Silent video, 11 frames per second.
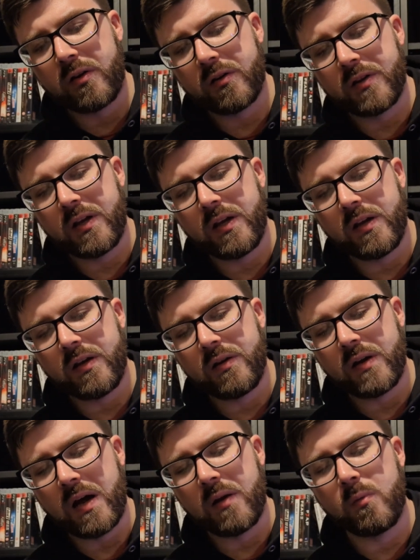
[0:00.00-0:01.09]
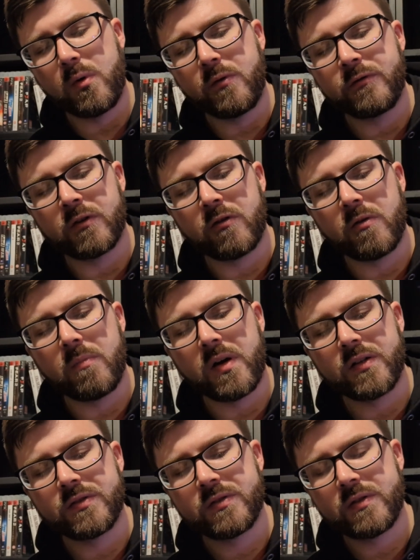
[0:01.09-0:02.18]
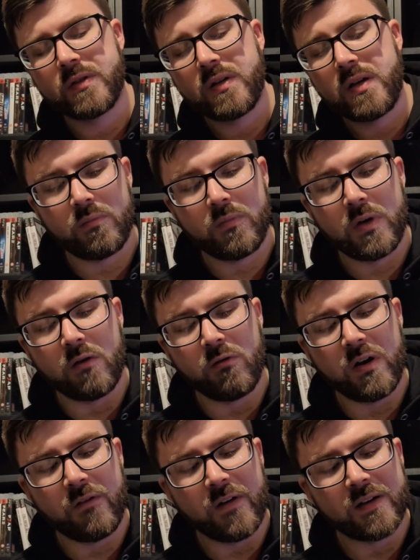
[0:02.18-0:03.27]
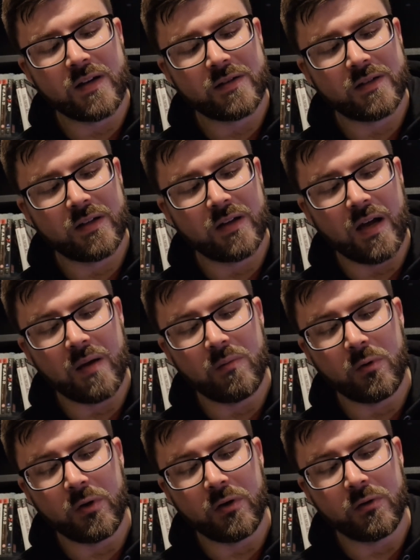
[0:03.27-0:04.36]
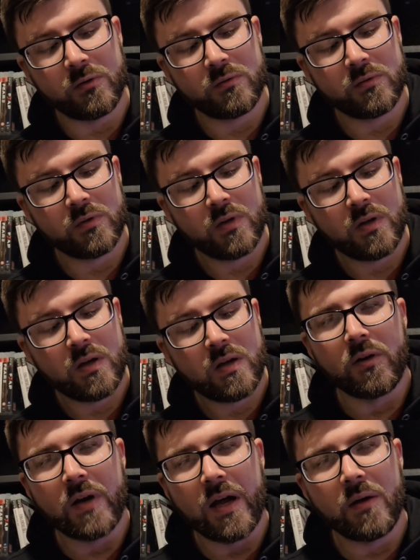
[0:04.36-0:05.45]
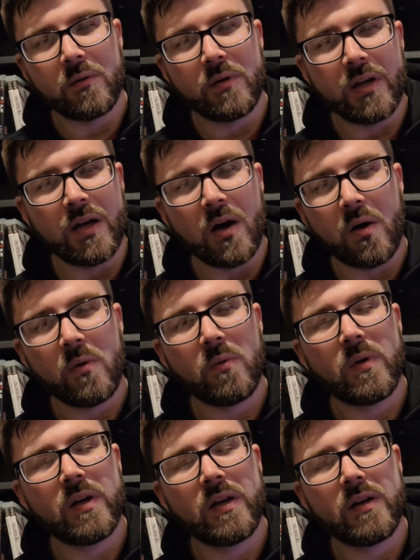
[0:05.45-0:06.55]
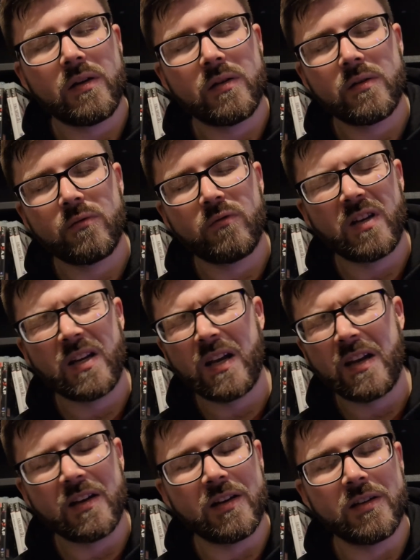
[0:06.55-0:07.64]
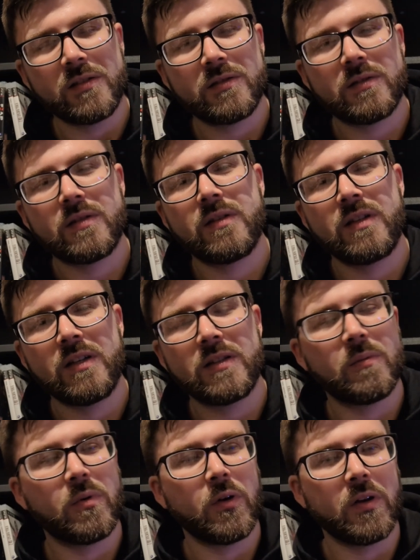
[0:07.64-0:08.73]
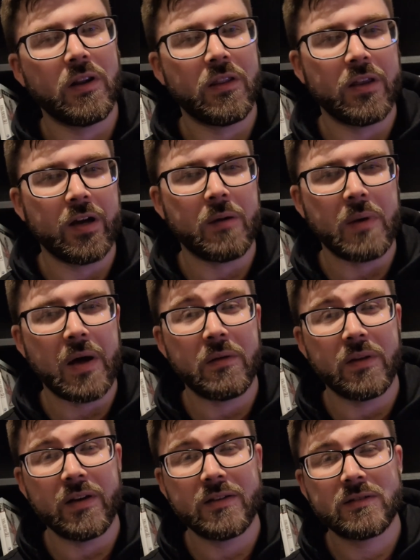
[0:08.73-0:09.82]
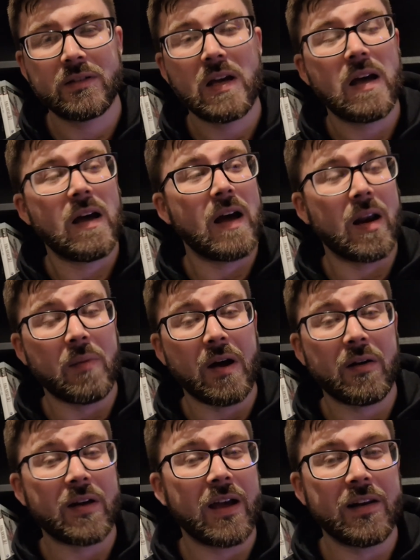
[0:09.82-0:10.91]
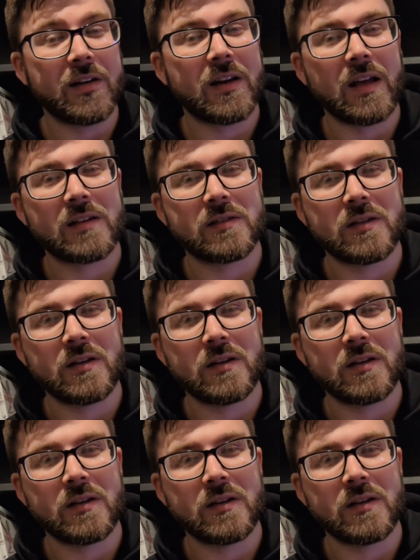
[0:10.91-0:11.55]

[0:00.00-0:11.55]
I like how the wolves are embossed. You know, really fantastic game all in all. So now the only ridiculous, disappointing thing about this and about getting the collector's